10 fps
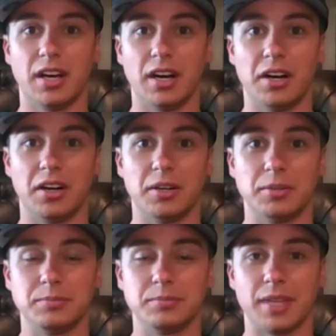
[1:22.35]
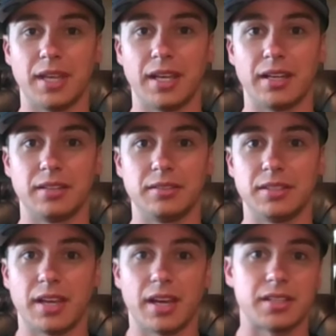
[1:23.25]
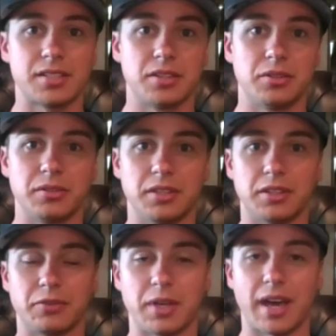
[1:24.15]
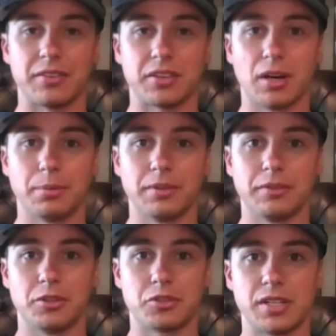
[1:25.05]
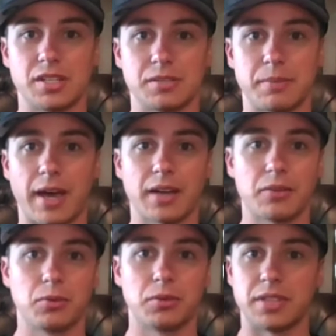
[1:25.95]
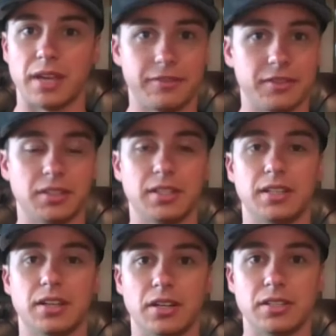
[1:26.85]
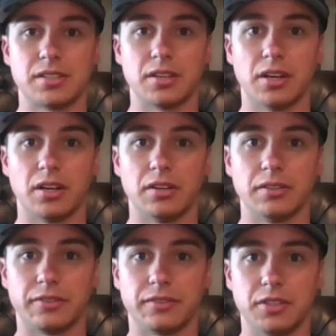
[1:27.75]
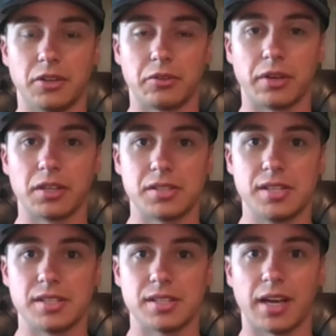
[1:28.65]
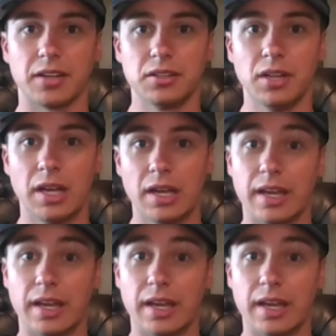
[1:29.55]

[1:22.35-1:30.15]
And yeah, so if we have a couple of those races back, we're definitely in the hunt of the regular season title.